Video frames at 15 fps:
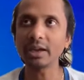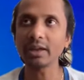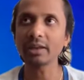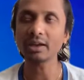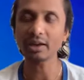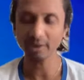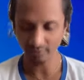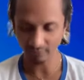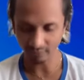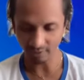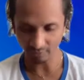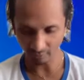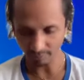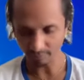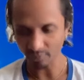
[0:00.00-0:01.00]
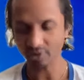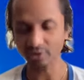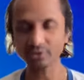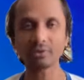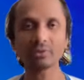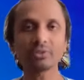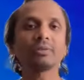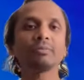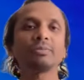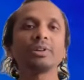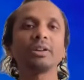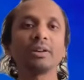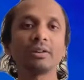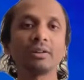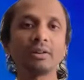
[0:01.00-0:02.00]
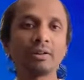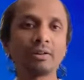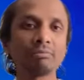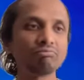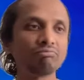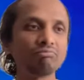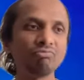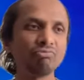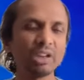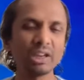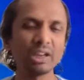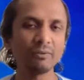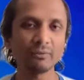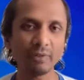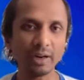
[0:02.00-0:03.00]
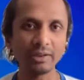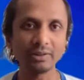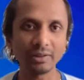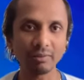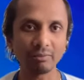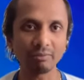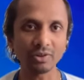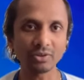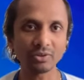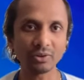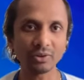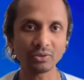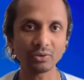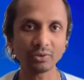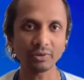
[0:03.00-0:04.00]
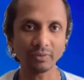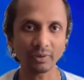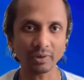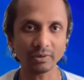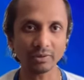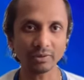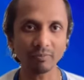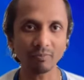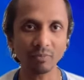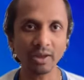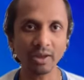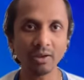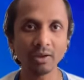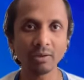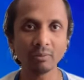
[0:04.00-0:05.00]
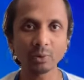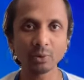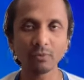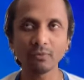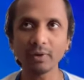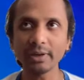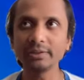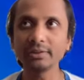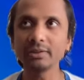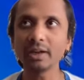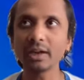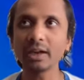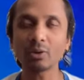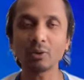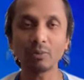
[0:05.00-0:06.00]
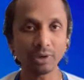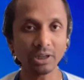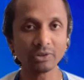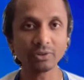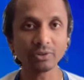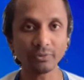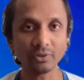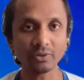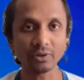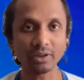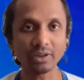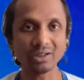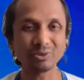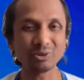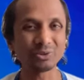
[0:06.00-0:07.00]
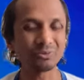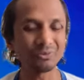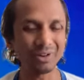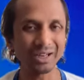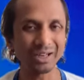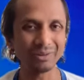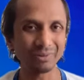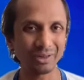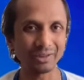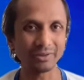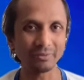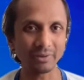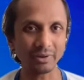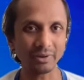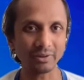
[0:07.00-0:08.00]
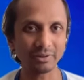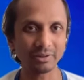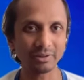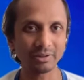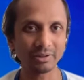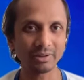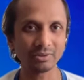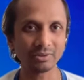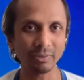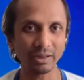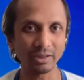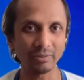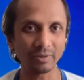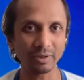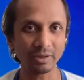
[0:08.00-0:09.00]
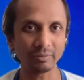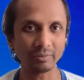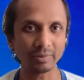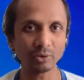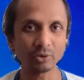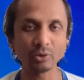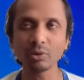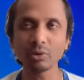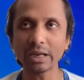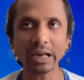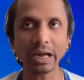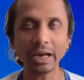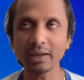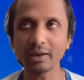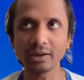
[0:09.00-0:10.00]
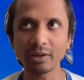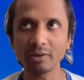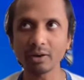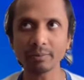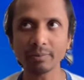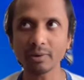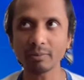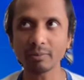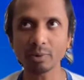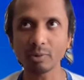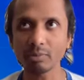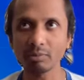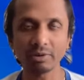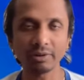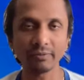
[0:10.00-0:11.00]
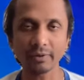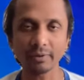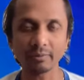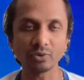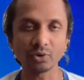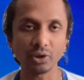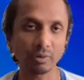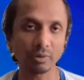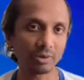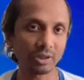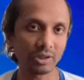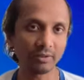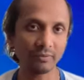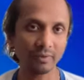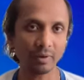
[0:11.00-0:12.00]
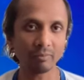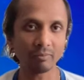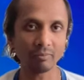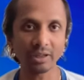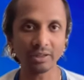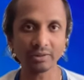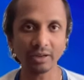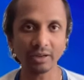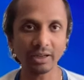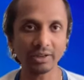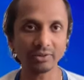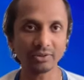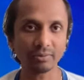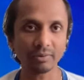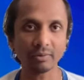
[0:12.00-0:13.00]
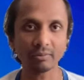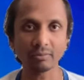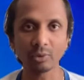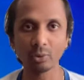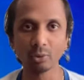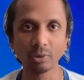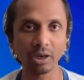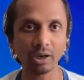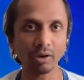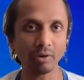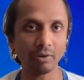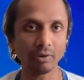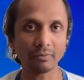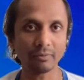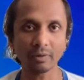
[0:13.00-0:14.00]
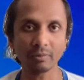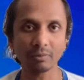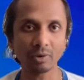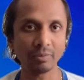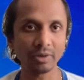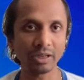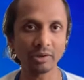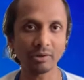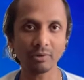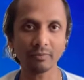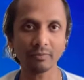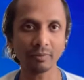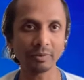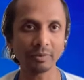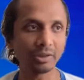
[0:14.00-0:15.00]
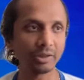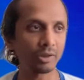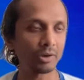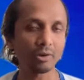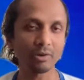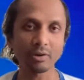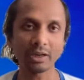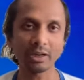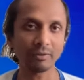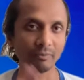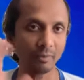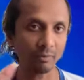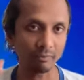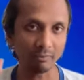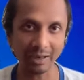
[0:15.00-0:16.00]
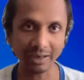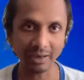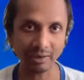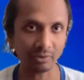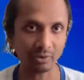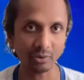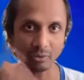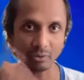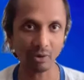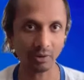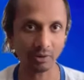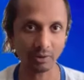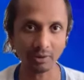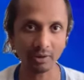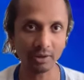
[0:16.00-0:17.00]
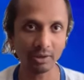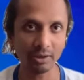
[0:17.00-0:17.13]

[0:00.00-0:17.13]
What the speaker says: any kind of developers or something, we can find them. It's not so difficult. But to find a compliance officer, it was very, very difficult. It's very difficult because you can hire a developer probably from Germany, from Netherlands, from UK, or from Romania, or from India, or like from wherever you want,